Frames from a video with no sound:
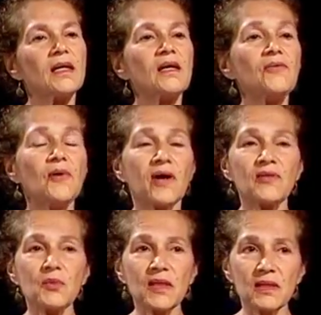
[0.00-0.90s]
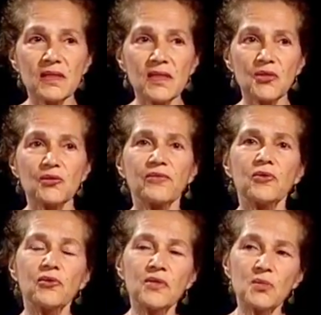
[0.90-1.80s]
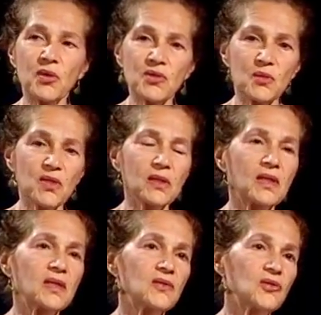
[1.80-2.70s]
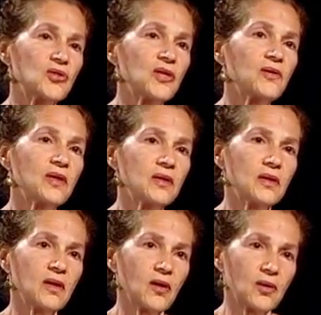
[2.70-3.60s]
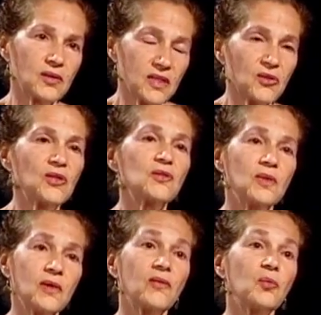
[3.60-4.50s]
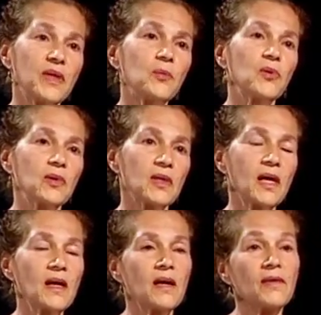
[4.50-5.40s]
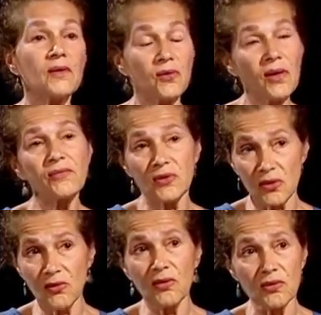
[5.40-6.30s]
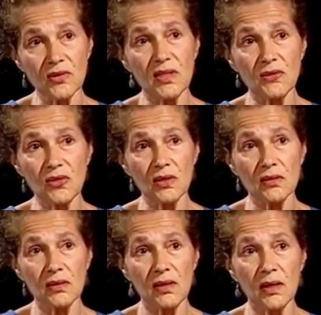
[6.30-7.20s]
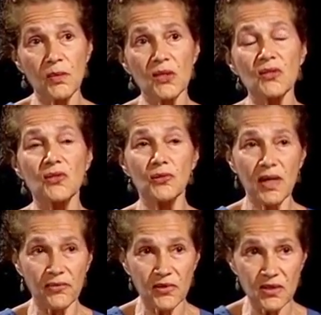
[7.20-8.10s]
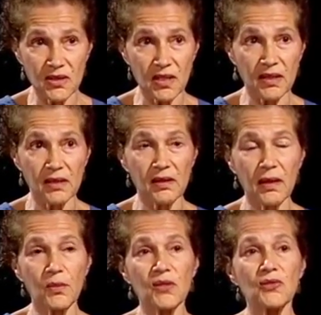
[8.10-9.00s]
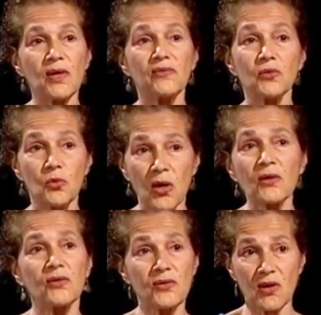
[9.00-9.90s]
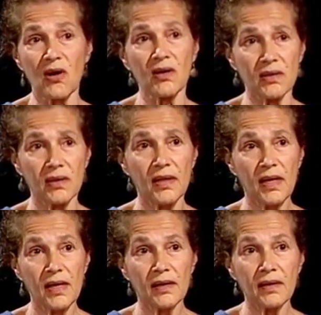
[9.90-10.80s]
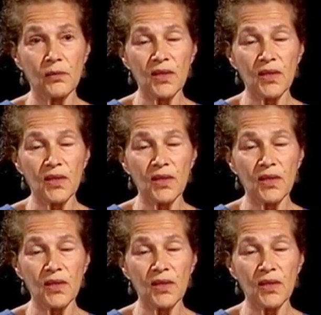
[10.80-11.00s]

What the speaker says: if you have to be the teacher, if your responsibility is to share the teachings with other people, then you have to know those teachings. That means you have to study. That means you have to walk your talk. That